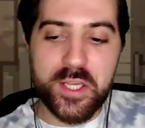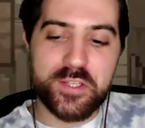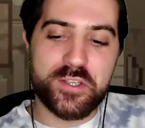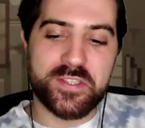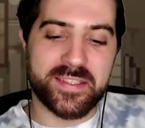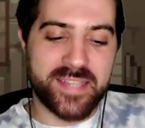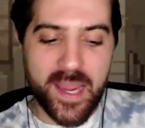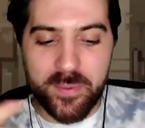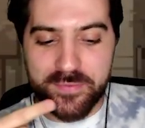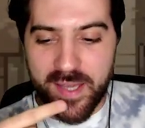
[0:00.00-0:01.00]
you can choose the
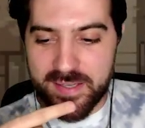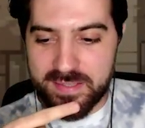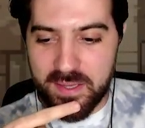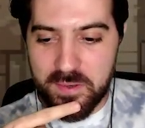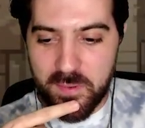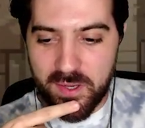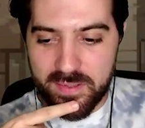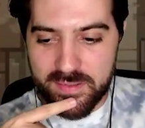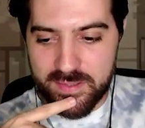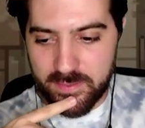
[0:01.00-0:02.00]
type of dice that you
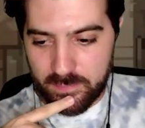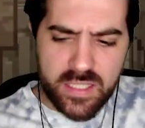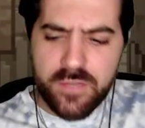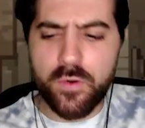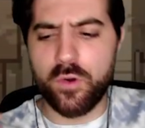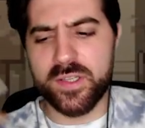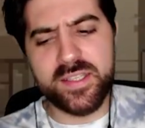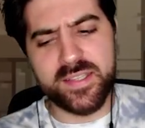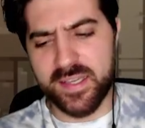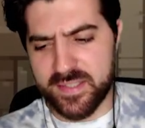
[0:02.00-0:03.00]
want, D4,
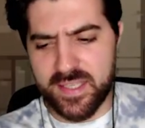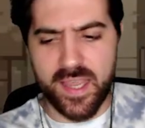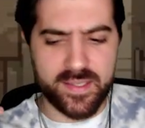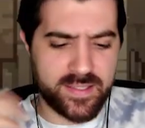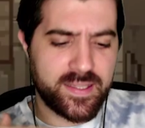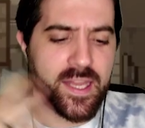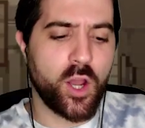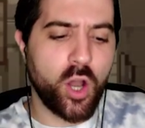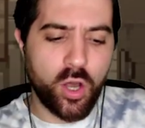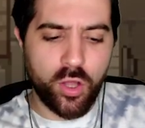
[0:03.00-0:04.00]
D6, D8, D10,
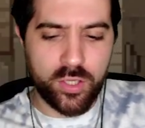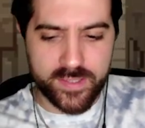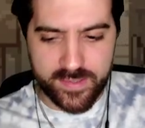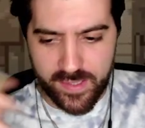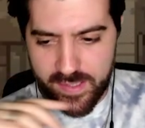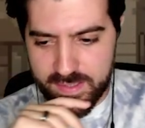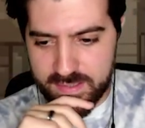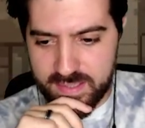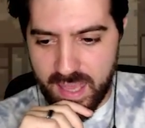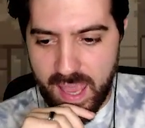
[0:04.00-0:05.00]
all the
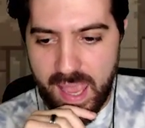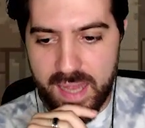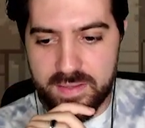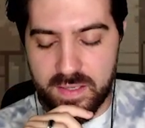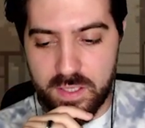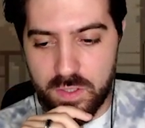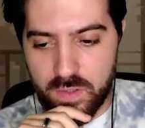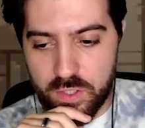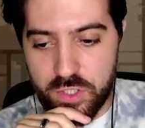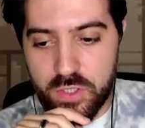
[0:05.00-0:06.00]
dice, and
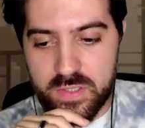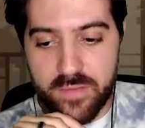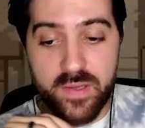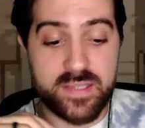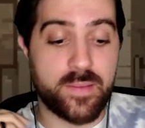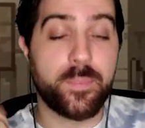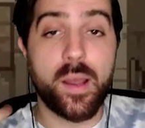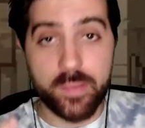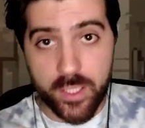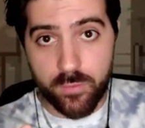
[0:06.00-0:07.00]
you can choose if it is a
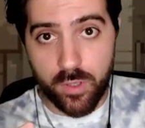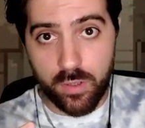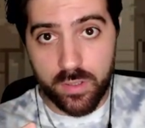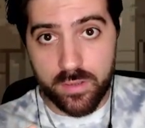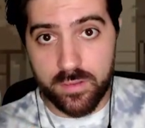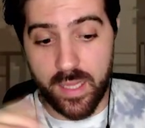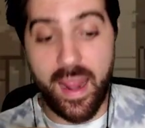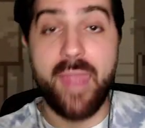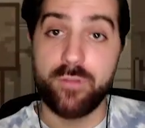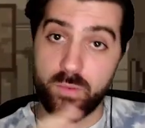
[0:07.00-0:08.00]
public roll
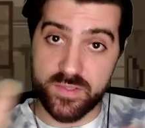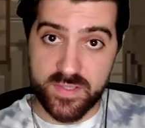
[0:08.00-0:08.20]
that everyone